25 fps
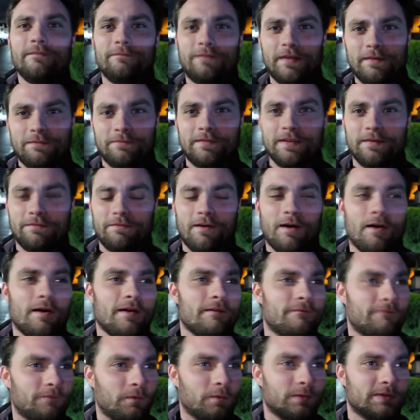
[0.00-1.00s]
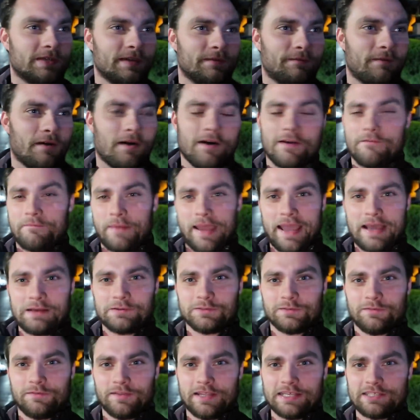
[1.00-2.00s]
fifty-five, forty-five
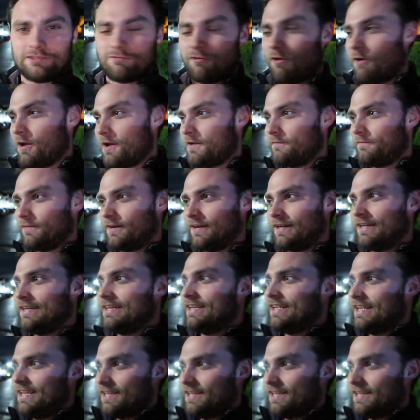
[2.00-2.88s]
pounds for this driver.